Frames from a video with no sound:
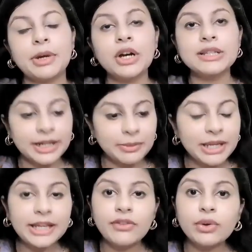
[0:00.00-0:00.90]
Because let
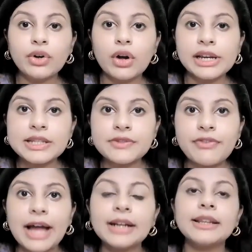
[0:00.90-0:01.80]
me give you the honest
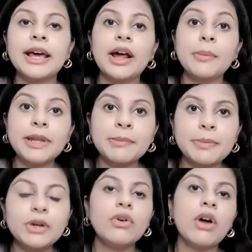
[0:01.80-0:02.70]
fact, there are
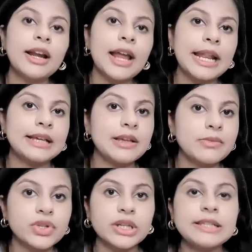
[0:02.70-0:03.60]
people who got 9
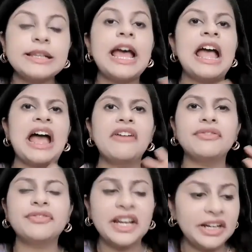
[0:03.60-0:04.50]
exemptions,
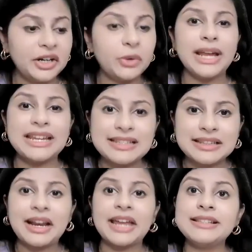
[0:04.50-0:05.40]
have failed
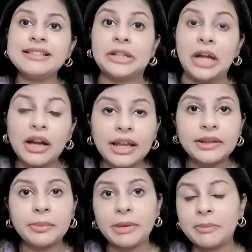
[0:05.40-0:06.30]
twice, thrice, stuck
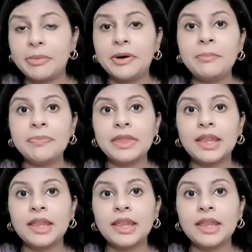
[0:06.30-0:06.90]
in the paper